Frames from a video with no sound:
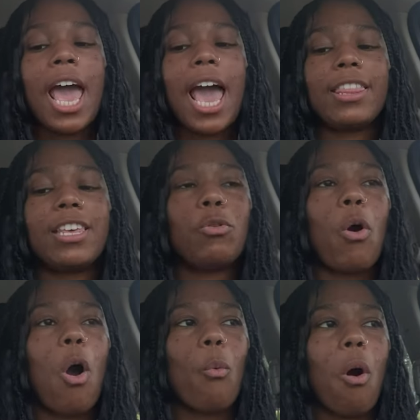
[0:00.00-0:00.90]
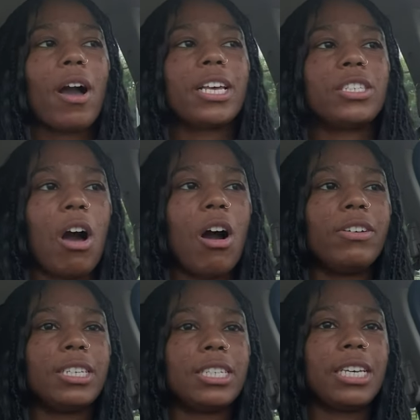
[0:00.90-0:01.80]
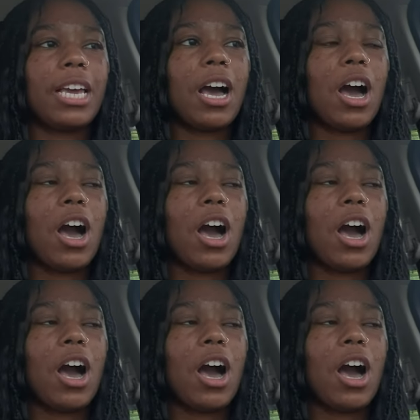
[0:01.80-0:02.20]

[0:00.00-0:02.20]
and then Walk is obviously